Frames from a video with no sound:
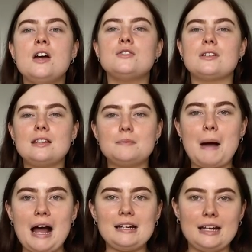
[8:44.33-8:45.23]
So this
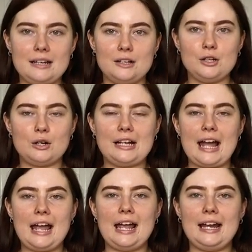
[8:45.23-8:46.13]
pattern here, you could
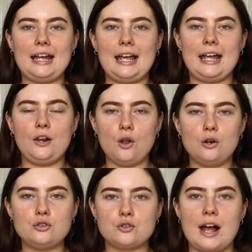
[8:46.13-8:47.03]
get in a
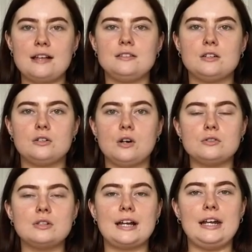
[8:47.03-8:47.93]
long dress. You could
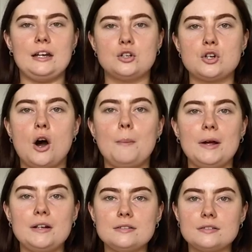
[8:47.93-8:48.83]
also get it in a top
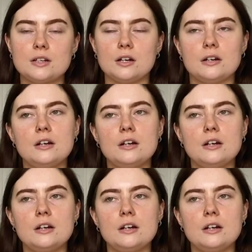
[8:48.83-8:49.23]
and a skirt.